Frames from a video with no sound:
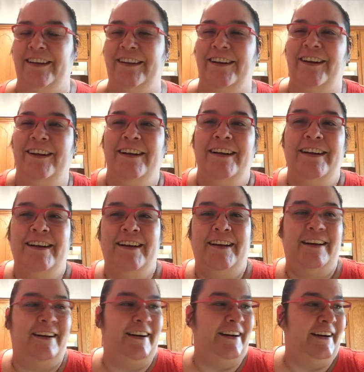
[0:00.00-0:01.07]
you know?
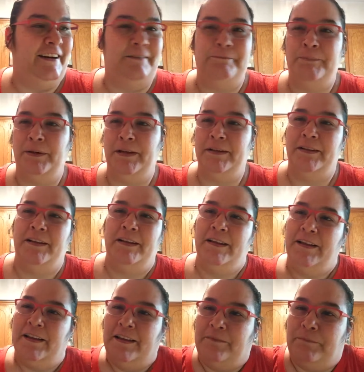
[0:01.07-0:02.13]
uh, but
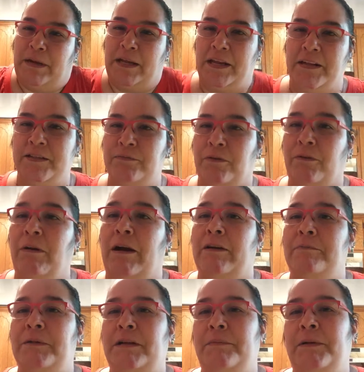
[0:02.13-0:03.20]
my kids
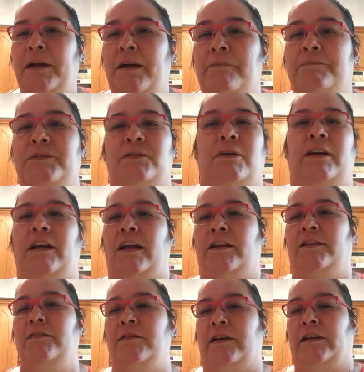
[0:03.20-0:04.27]
require me to be up, so I
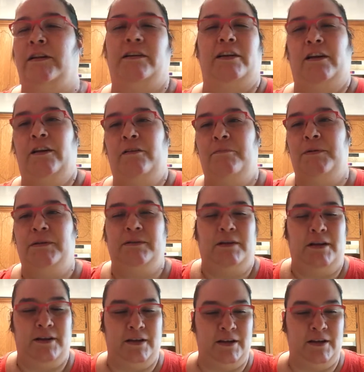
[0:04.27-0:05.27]
gotta do it. You know, but